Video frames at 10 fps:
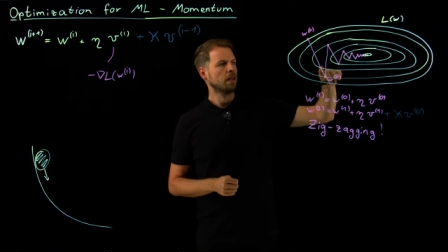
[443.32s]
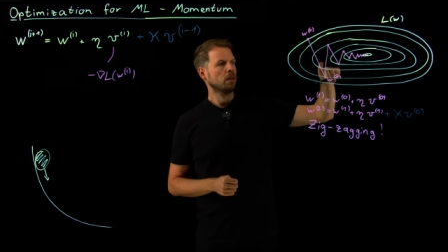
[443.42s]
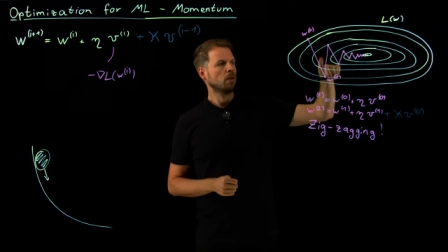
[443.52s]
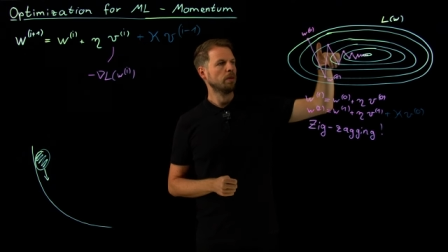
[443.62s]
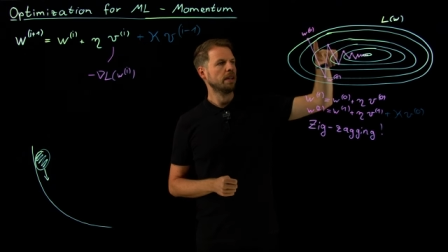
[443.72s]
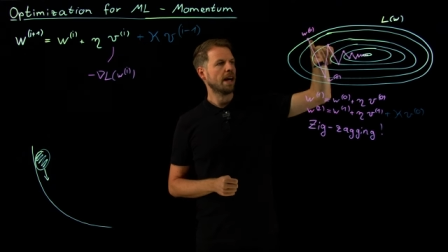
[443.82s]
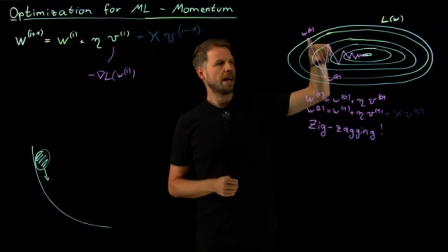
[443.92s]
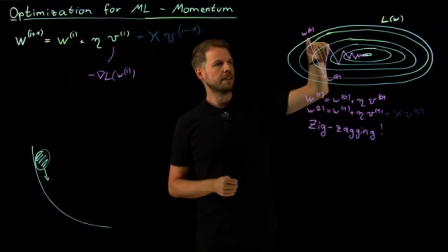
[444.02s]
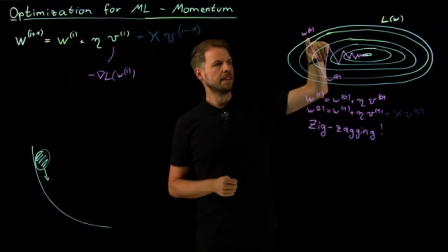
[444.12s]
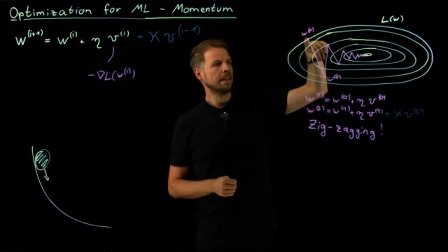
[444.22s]
we
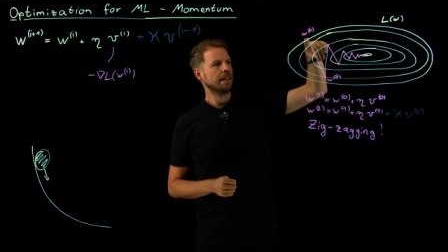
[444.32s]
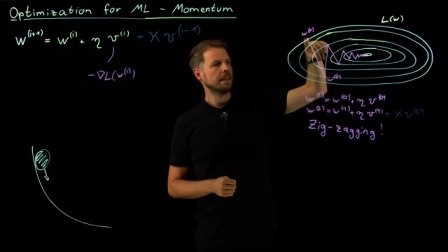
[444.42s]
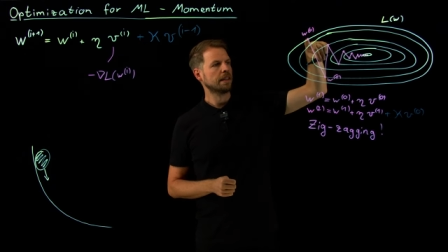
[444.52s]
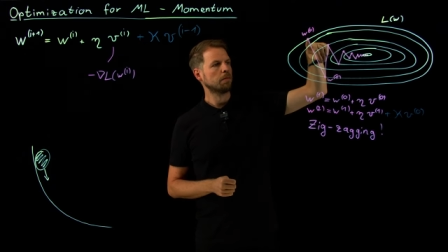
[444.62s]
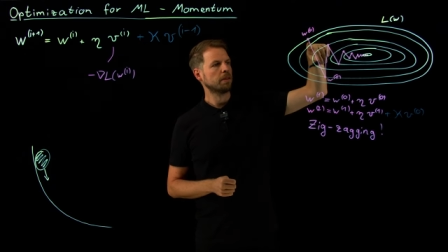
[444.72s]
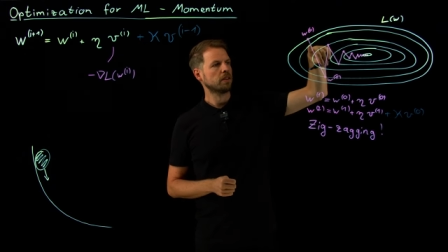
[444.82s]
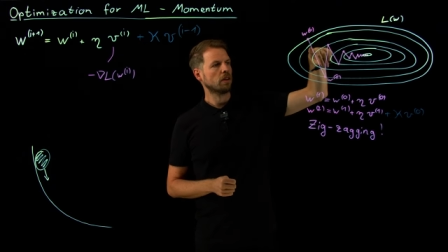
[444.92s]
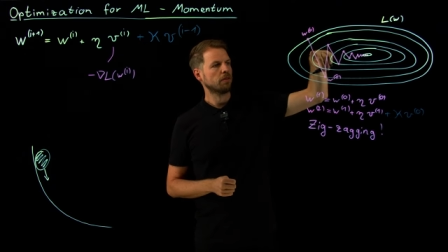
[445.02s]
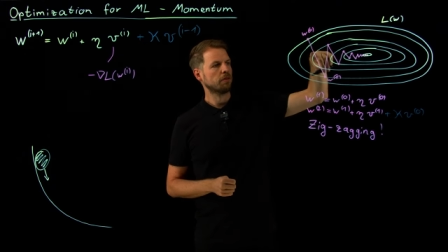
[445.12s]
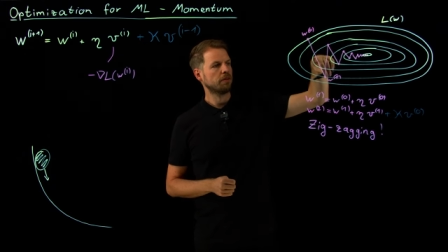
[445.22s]
add a little bit of